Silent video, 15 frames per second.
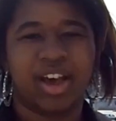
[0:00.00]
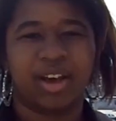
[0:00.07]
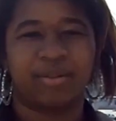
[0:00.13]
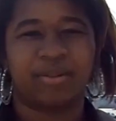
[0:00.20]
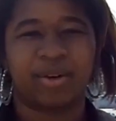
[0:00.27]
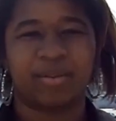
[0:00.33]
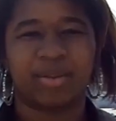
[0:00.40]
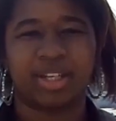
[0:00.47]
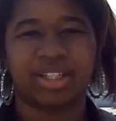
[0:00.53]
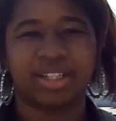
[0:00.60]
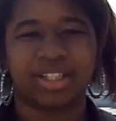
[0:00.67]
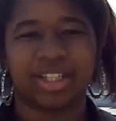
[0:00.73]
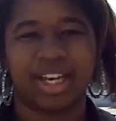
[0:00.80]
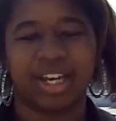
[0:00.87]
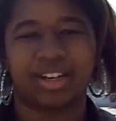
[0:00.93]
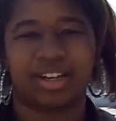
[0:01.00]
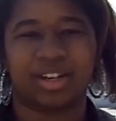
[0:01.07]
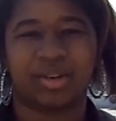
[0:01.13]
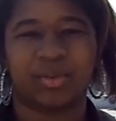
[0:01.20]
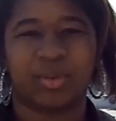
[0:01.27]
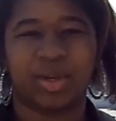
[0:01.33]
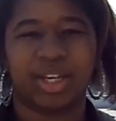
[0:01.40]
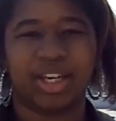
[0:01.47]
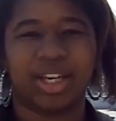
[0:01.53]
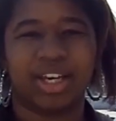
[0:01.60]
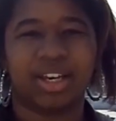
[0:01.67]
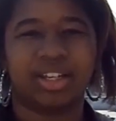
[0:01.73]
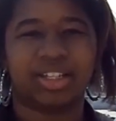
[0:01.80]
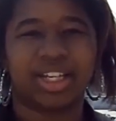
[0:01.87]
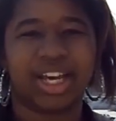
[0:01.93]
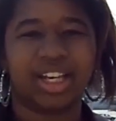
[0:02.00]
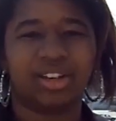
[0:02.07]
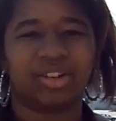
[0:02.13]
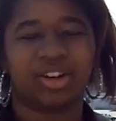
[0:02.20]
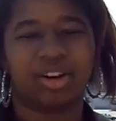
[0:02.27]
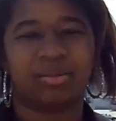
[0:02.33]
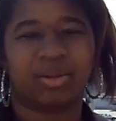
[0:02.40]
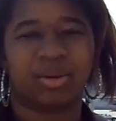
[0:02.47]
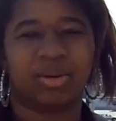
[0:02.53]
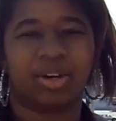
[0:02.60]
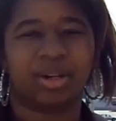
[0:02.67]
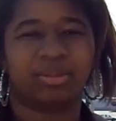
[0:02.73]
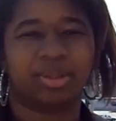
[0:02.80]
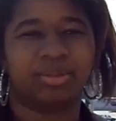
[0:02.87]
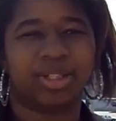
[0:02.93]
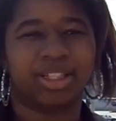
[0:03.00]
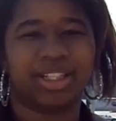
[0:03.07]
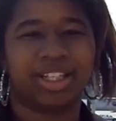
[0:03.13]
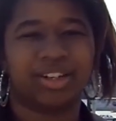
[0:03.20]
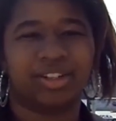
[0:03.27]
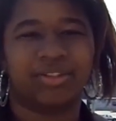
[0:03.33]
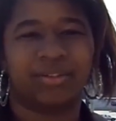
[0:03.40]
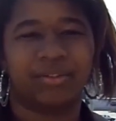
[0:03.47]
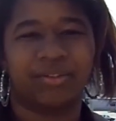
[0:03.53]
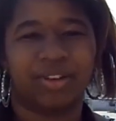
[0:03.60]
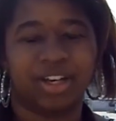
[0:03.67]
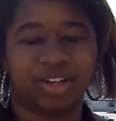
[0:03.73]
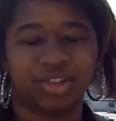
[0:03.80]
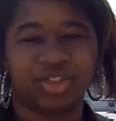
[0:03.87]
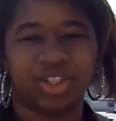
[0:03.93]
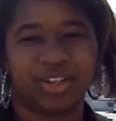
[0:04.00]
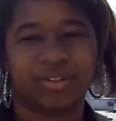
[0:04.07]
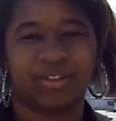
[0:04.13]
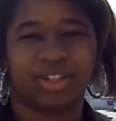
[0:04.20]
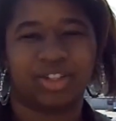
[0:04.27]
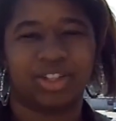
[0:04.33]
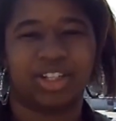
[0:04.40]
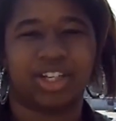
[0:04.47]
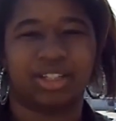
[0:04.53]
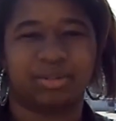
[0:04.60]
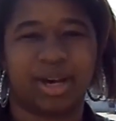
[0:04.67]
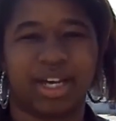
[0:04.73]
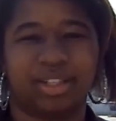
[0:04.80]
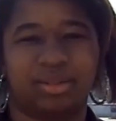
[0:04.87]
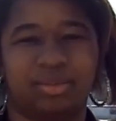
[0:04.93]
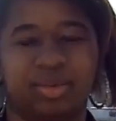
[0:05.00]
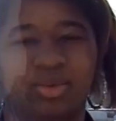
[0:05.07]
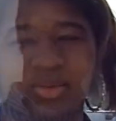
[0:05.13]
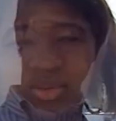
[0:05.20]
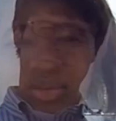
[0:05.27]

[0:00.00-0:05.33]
And from this data, we tailored our program to be as energy efficient as possible.